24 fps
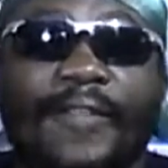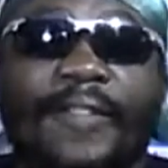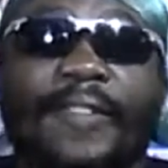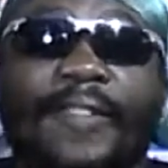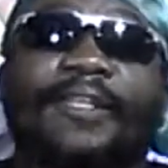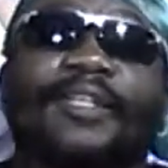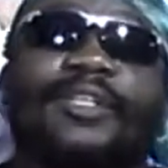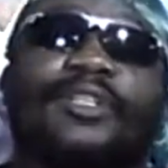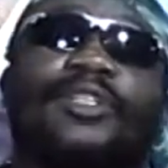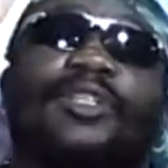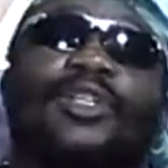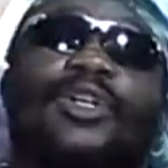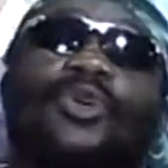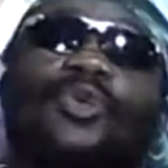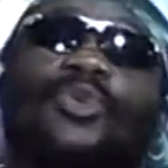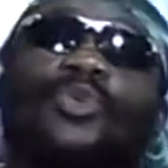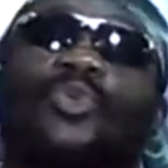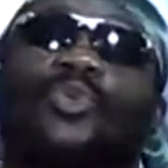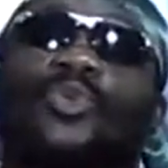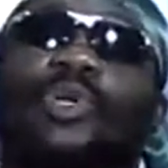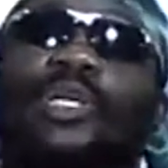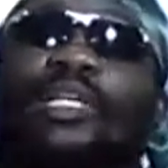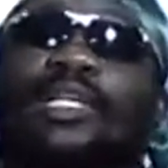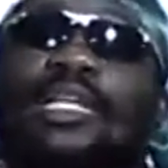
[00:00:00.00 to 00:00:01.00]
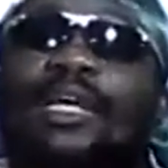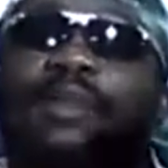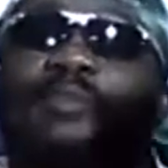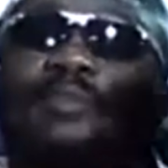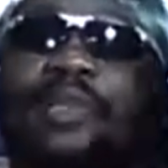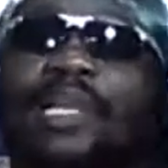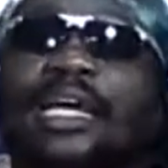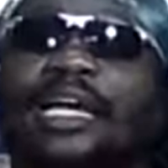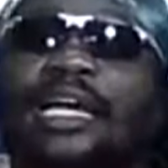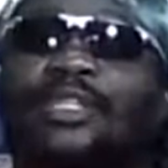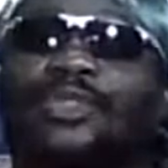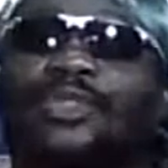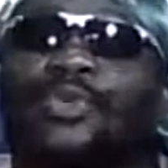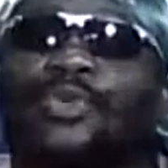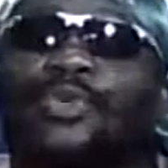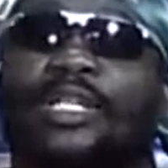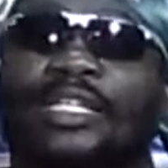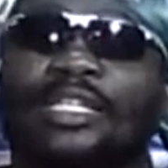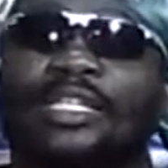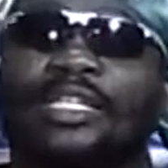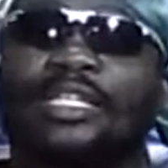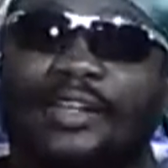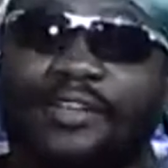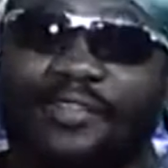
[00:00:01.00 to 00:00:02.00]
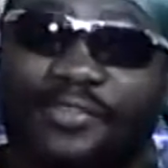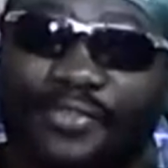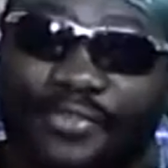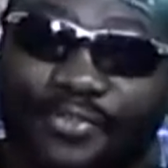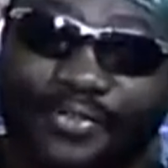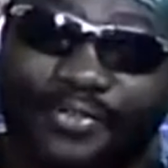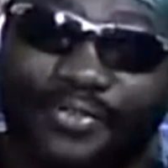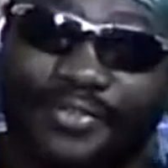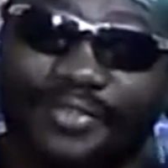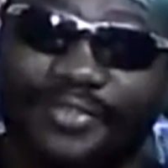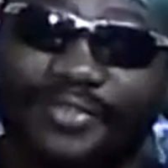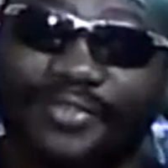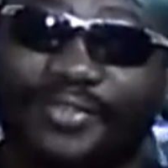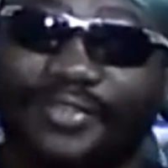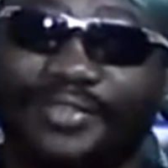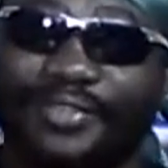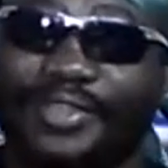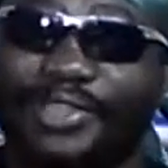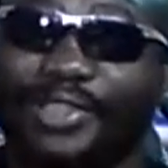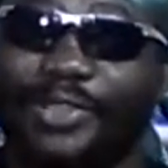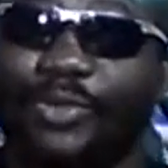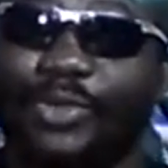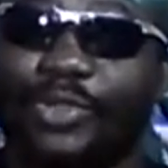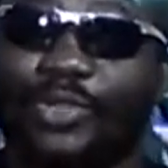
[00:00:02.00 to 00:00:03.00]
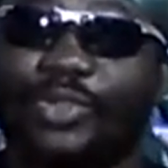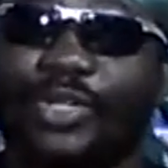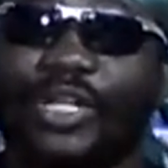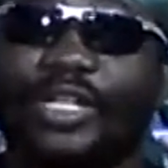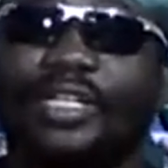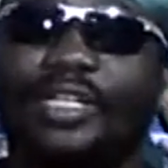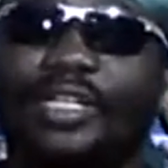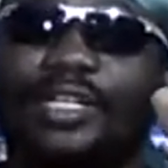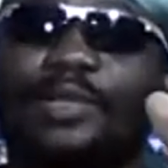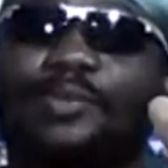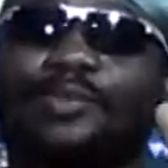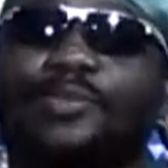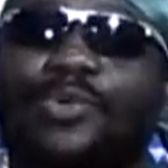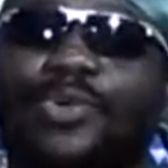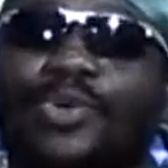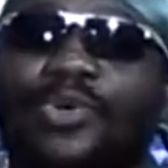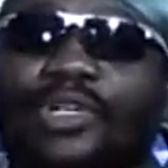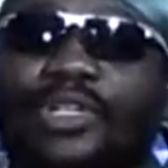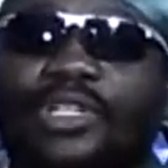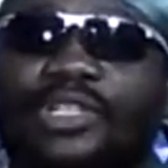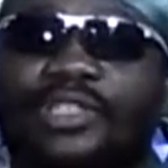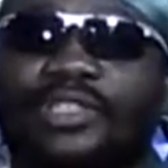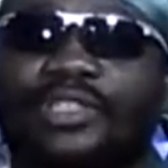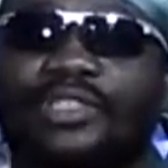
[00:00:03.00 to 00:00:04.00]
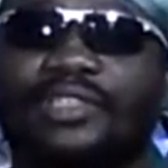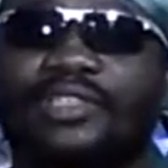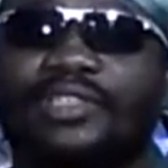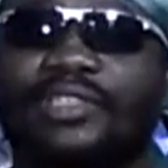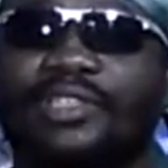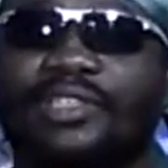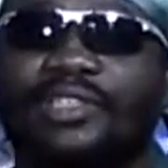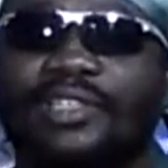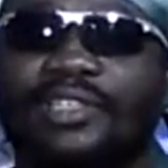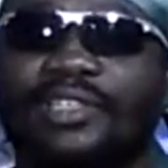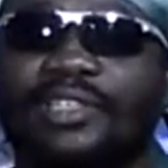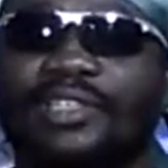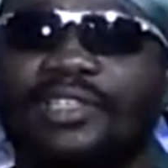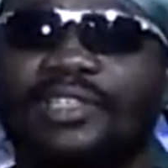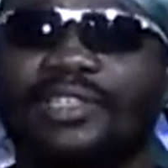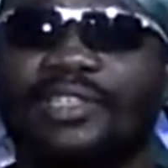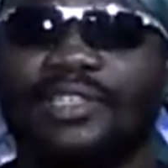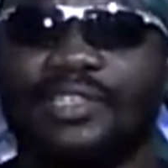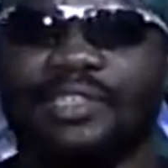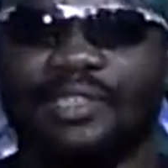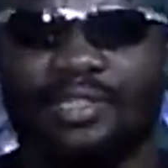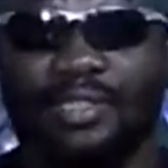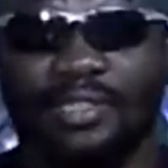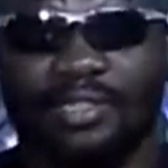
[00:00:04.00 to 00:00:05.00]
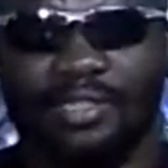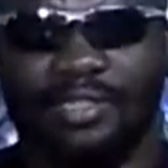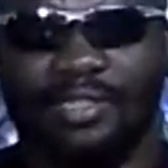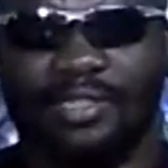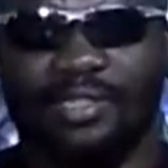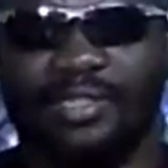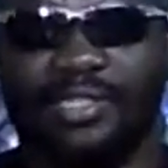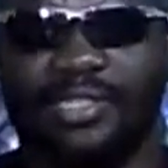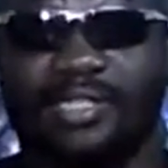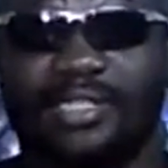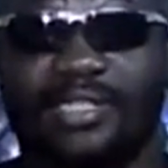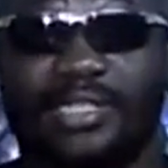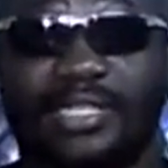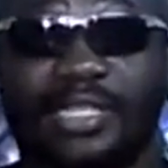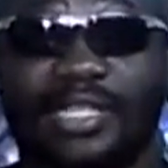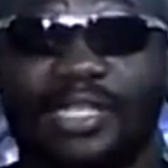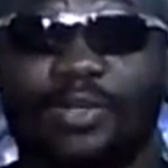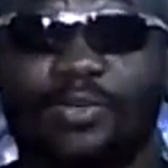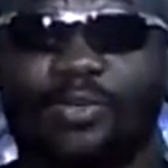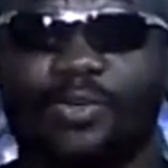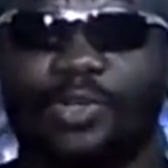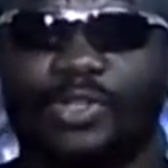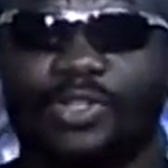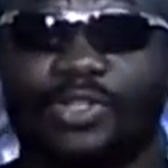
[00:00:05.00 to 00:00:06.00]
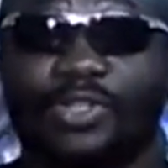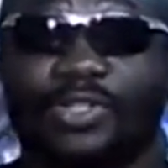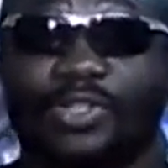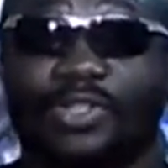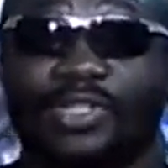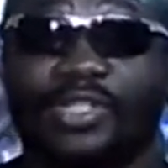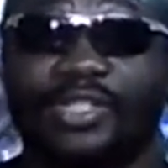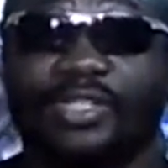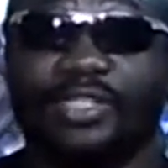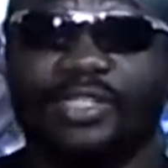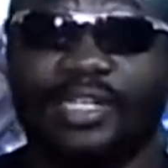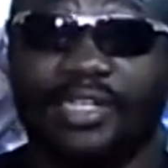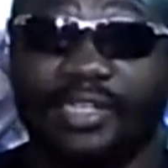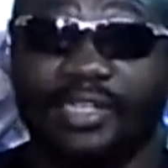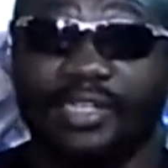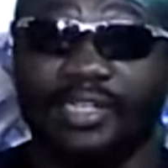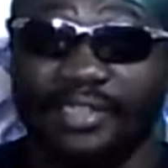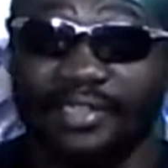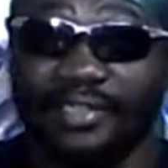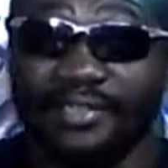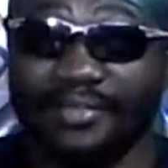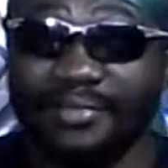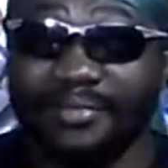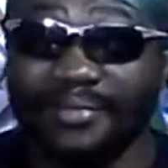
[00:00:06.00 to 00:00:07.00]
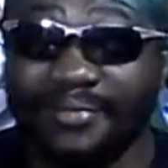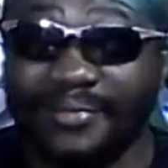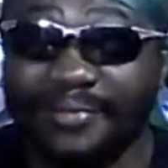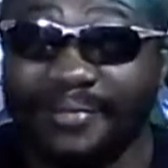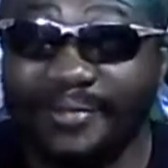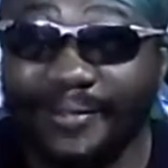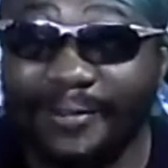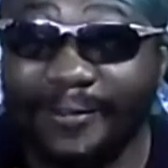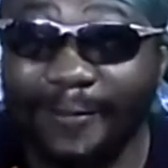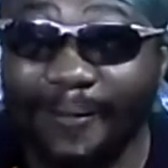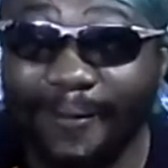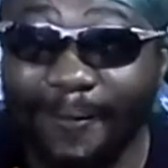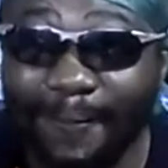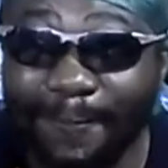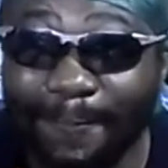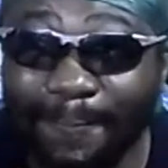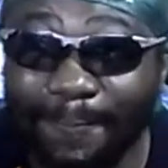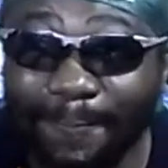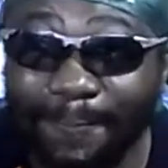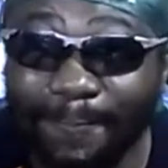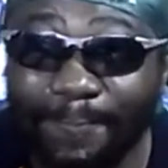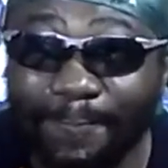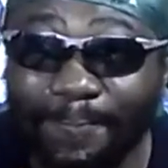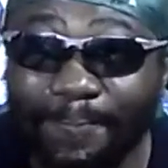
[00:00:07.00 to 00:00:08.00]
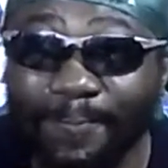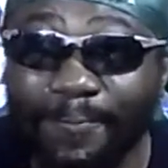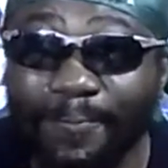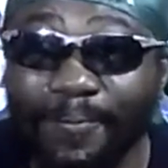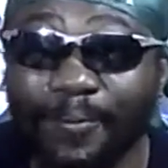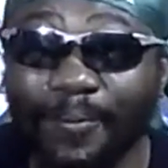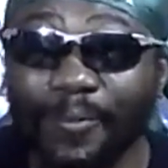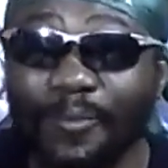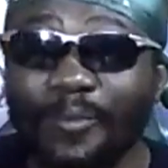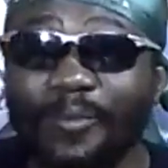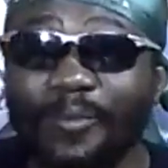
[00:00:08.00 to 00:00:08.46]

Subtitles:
now when that blast went off, it was right on a port. The sea was earthy, tell you. The